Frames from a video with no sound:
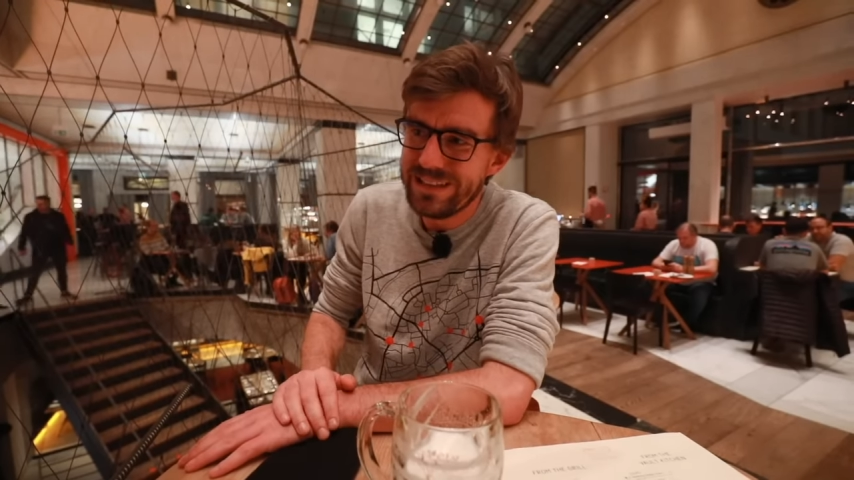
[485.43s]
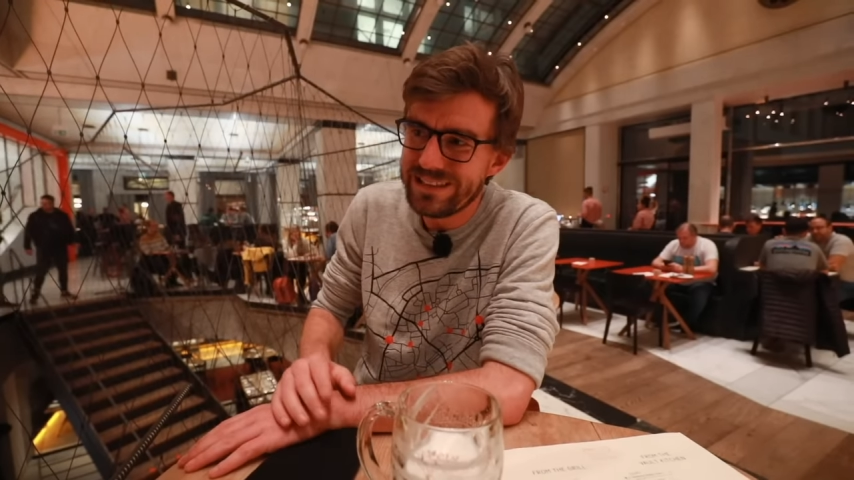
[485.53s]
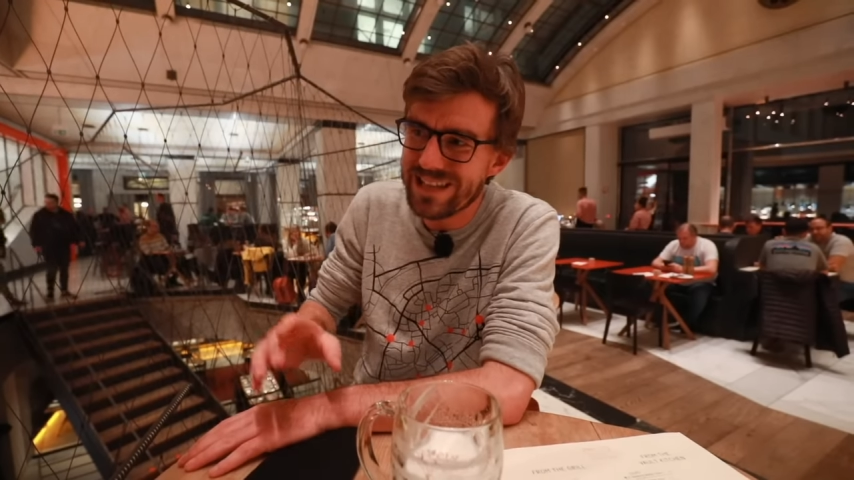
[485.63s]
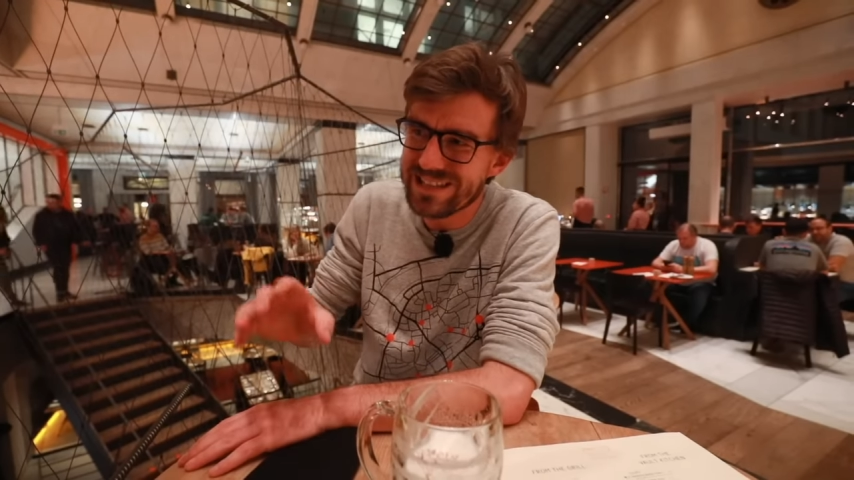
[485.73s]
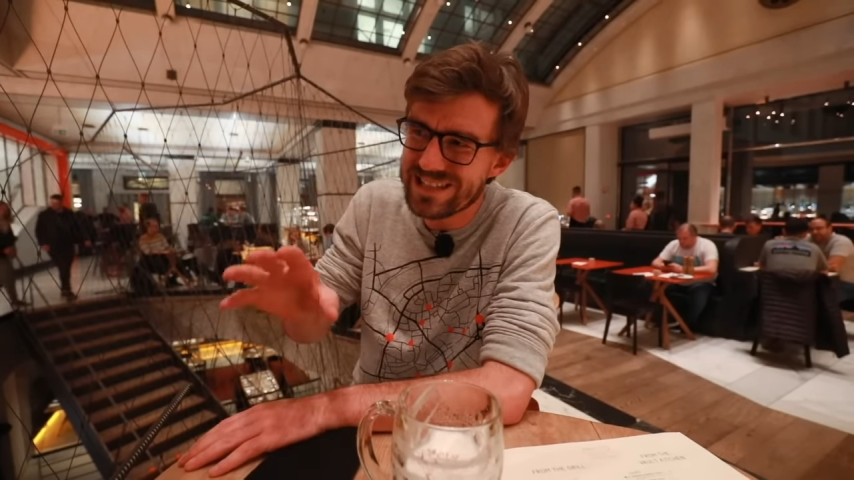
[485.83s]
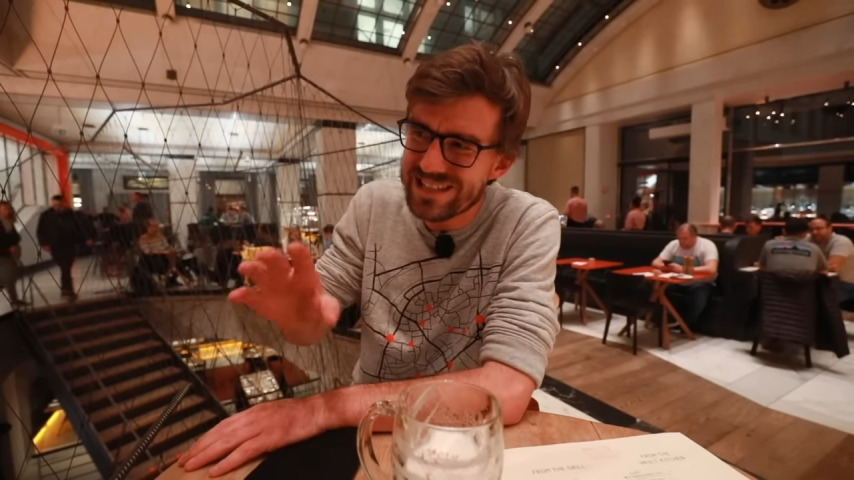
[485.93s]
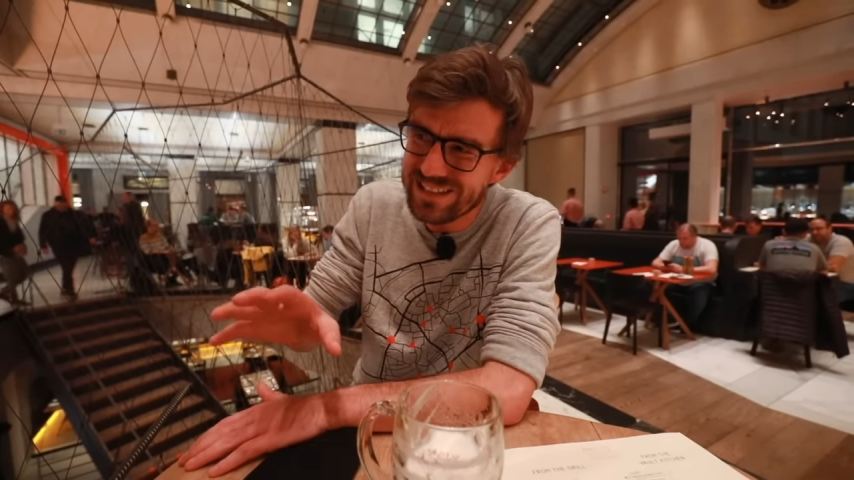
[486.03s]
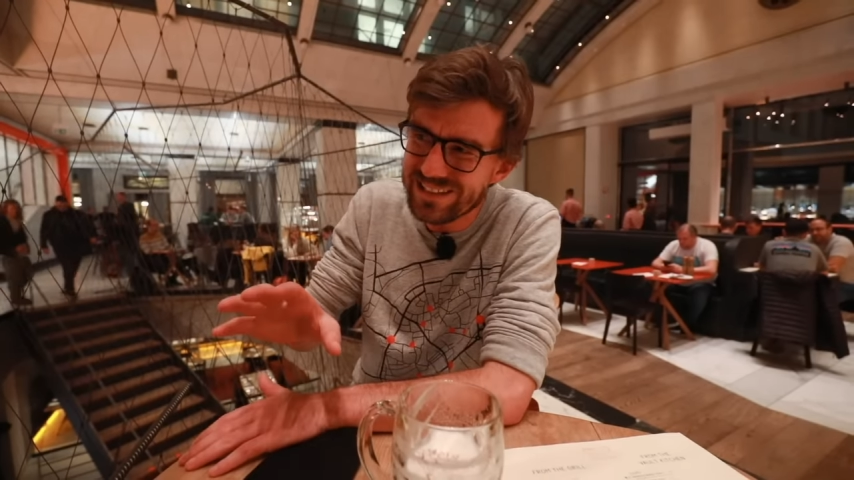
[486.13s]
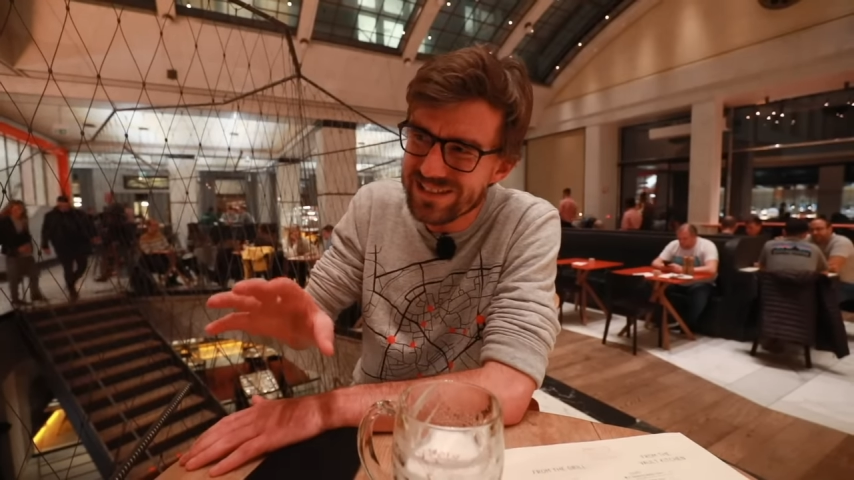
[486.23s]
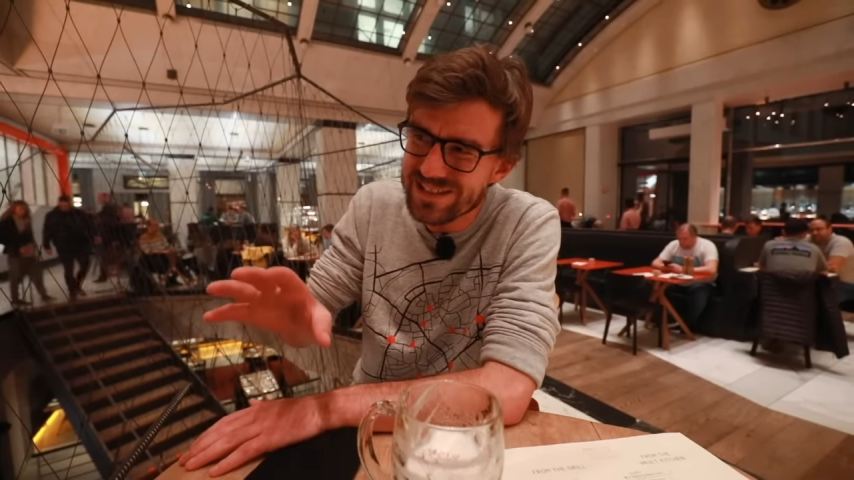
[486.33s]
that
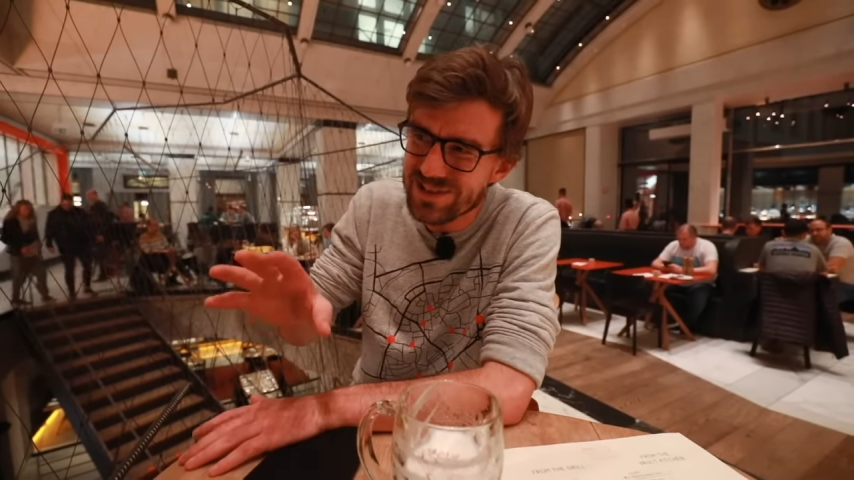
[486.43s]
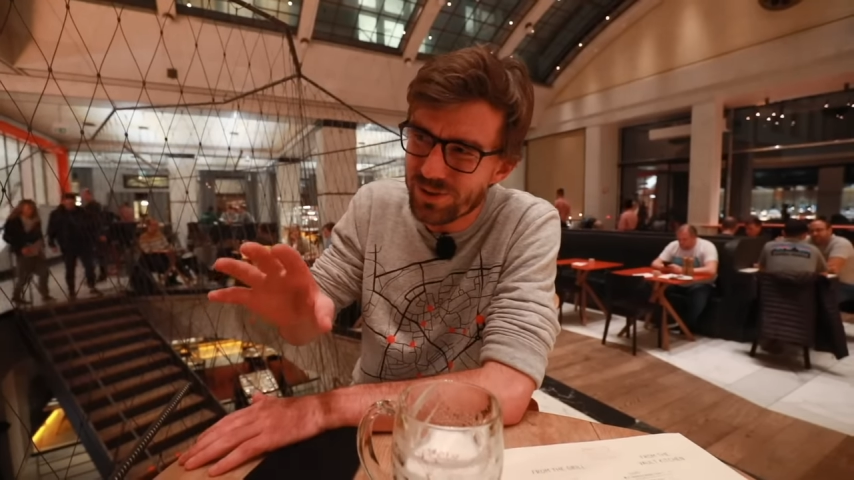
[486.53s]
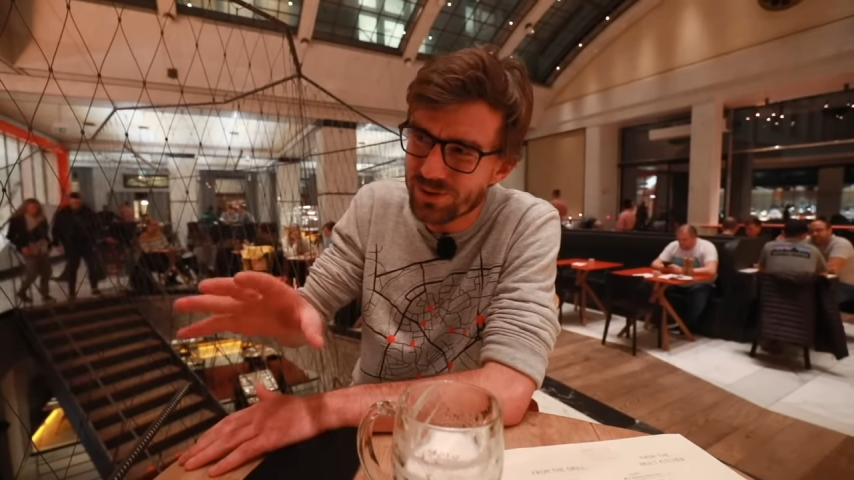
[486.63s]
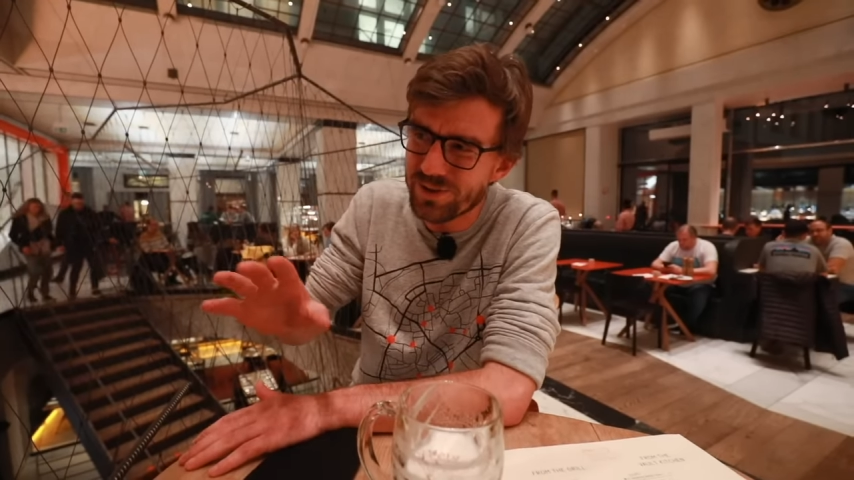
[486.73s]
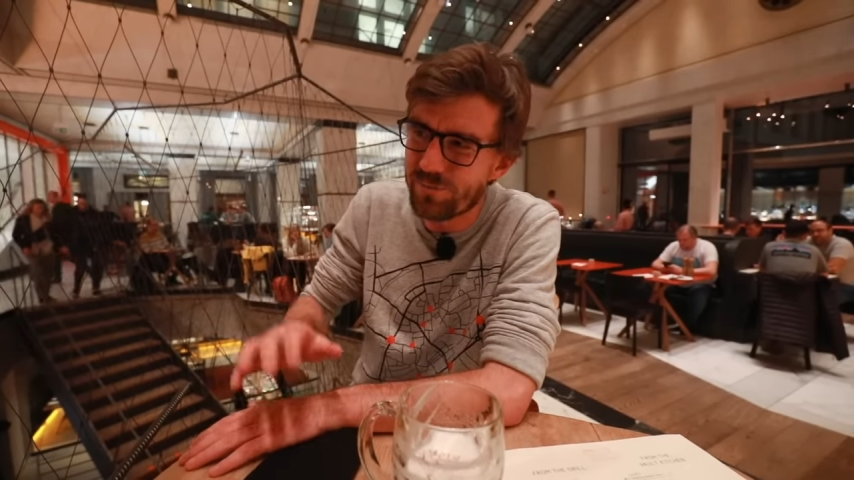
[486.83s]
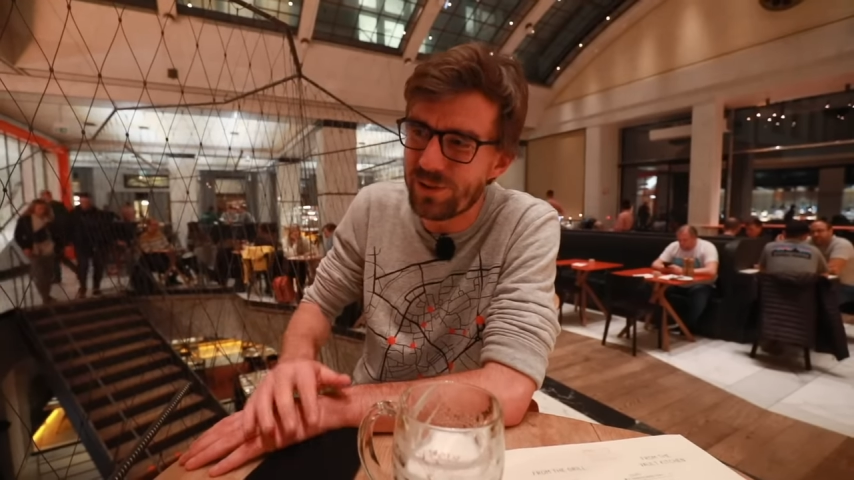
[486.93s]
still sort of